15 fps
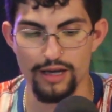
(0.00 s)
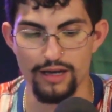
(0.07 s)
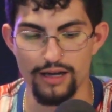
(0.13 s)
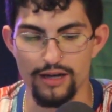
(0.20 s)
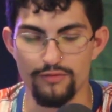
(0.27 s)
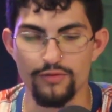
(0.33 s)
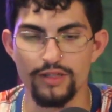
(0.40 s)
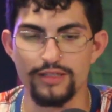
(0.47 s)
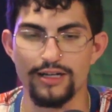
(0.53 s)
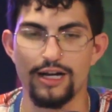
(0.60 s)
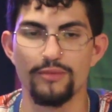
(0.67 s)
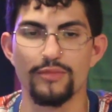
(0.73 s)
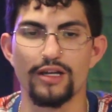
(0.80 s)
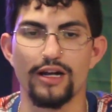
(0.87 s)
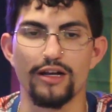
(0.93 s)
every
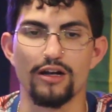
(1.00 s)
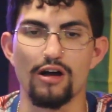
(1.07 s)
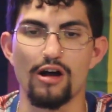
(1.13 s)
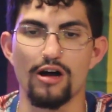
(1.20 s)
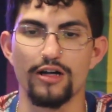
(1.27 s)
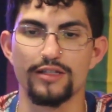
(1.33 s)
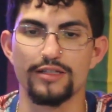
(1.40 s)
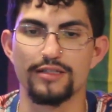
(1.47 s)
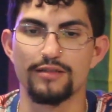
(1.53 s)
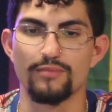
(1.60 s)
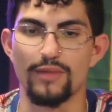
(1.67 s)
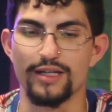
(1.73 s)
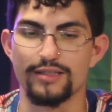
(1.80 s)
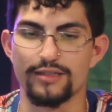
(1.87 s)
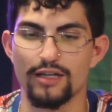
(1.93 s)
time that I caused
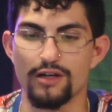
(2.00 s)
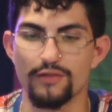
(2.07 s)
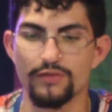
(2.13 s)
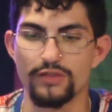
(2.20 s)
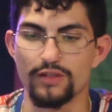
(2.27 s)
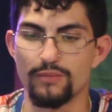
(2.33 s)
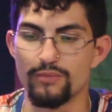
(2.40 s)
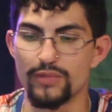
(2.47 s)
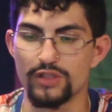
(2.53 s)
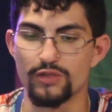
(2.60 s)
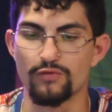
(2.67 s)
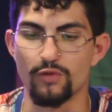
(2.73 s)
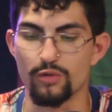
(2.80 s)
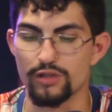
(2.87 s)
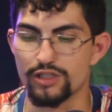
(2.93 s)
myself some
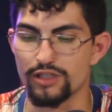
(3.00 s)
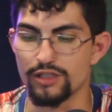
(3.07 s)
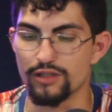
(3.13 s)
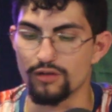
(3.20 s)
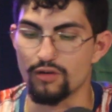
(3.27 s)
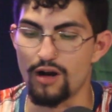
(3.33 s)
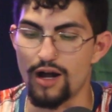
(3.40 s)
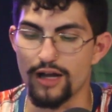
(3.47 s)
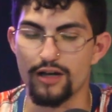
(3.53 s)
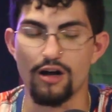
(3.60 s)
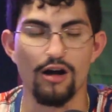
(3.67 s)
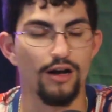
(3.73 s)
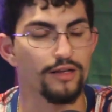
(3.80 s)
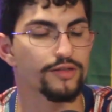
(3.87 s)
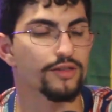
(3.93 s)
misfortune or I
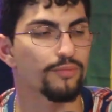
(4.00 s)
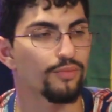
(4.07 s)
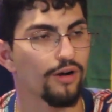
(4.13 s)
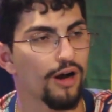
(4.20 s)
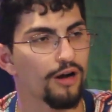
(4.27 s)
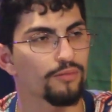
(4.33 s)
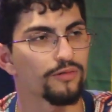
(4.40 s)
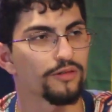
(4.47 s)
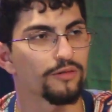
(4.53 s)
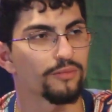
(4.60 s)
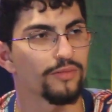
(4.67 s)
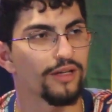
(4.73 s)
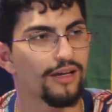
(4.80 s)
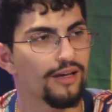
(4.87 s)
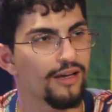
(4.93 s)
caused a
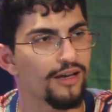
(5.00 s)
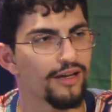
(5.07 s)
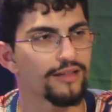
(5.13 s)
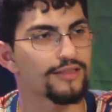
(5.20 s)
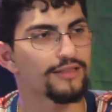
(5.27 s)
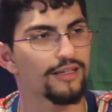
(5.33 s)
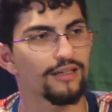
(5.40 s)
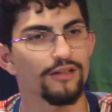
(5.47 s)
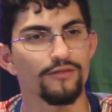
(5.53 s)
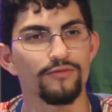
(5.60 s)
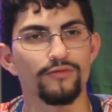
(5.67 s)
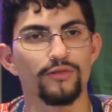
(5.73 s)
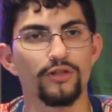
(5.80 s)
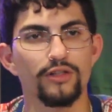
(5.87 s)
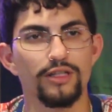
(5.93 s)
problem, instead
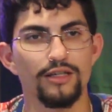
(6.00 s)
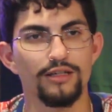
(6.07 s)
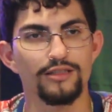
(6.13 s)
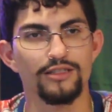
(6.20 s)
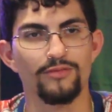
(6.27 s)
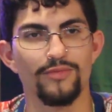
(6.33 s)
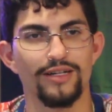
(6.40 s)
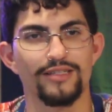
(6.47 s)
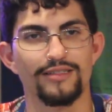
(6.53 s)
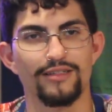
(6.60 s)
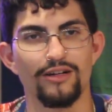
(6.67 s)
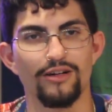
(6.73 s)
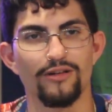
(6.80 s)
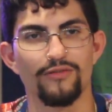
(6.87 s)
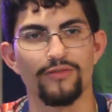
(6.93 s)
of looking into
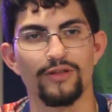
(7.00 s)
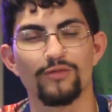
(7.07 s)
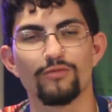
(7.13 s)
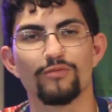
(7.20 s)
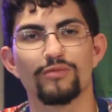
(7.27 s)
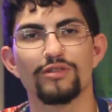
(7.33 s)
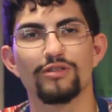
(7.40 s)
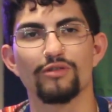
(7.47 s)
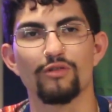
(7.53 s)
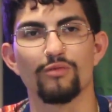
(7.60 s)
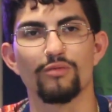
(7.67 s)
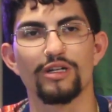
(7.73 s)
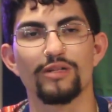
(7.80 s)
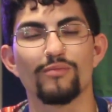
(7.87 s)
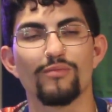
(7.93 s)
myself and
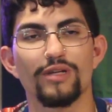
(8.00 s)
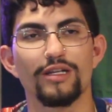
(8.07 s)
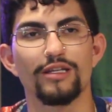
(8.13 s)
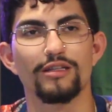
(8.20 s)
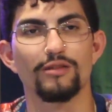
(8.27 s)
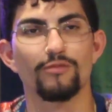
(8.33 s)
admitting